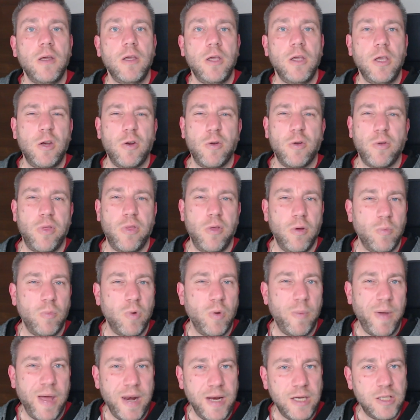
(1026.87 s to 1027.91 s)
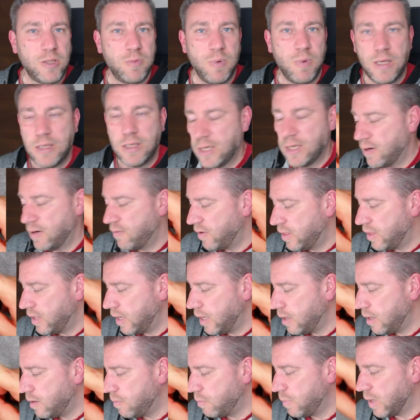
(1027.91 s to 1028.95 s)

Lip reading: you know, thermal management and everything,